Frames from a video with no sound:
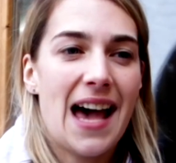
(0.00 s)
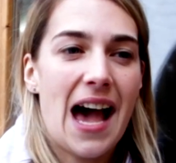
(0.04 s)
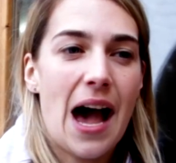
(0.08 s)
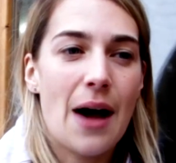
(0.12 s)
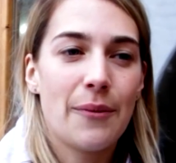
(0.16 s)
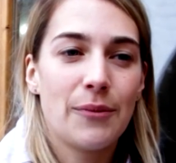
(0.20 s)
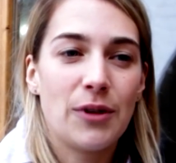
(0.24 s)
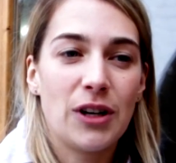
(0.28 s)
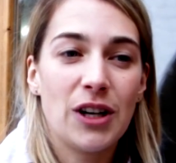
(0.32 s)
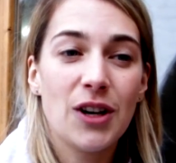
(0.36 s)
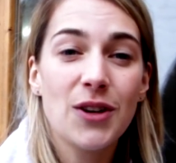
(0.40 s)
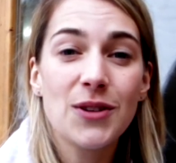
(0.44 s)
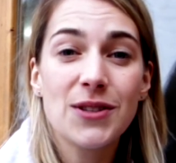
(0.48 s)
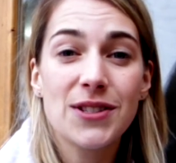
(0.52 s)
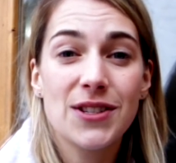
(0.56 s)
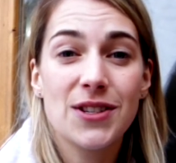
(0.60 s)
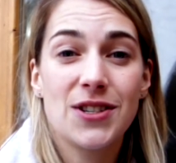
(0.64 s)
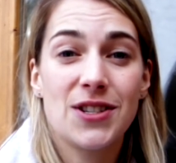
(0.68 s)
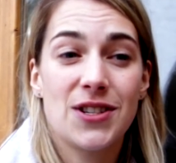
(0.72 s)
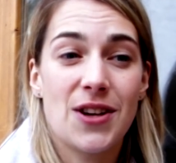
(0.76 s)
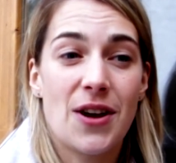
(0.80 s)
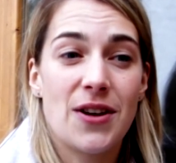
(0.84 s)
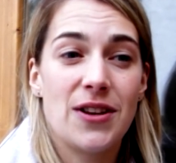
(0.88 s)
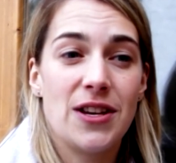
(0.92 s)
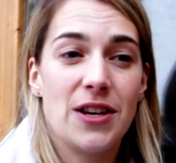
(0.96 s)
And we'll also
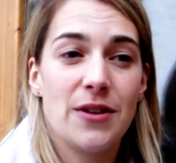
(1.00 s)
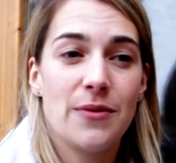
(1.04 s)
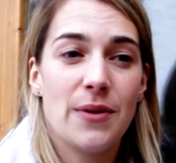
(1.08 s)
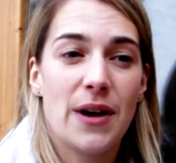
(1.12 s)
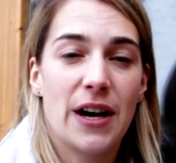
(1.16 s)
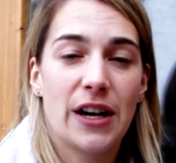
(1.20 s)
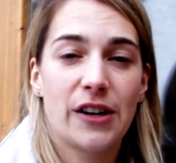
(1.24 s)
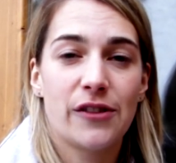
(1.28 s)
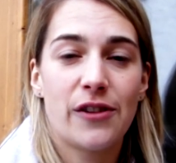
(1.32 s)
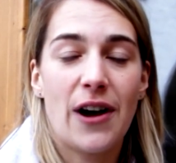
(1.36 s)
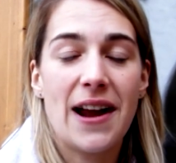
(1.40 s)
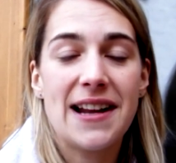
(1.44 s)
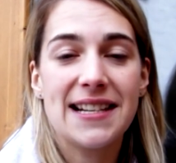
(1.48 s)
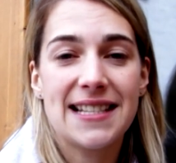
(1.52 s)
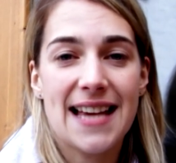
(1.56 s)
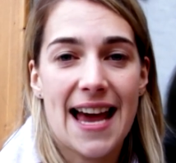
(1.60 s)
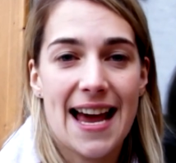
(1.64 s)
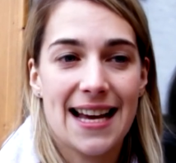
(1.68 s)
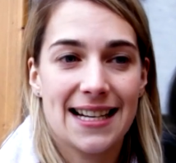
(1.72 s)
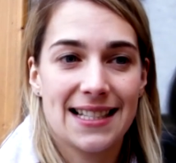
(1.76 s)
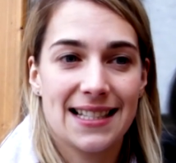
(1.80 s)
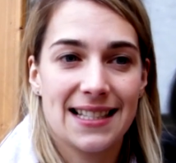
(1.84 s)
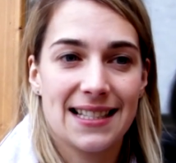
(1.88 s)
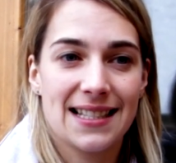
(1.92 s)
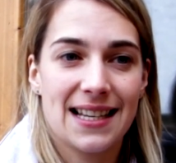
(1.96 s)
show you a great
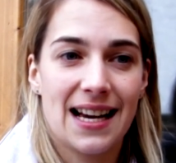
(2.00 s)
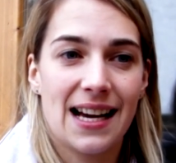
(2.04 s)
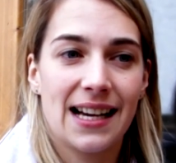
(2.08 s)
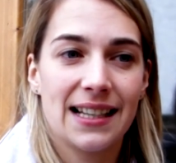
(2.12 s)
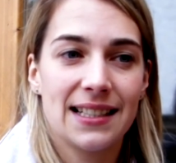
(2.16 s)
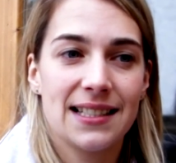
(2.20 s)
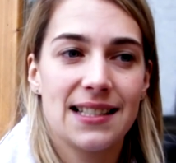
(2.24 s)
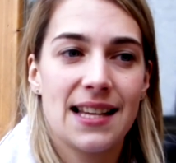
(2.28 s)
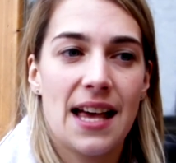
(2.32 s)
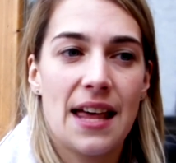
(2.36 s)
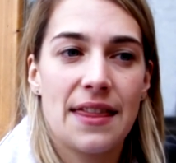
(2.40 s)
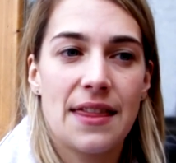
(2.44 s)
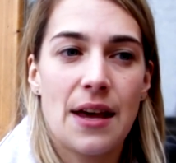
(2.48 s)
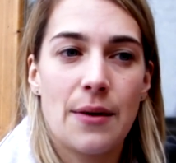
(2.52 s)
exercise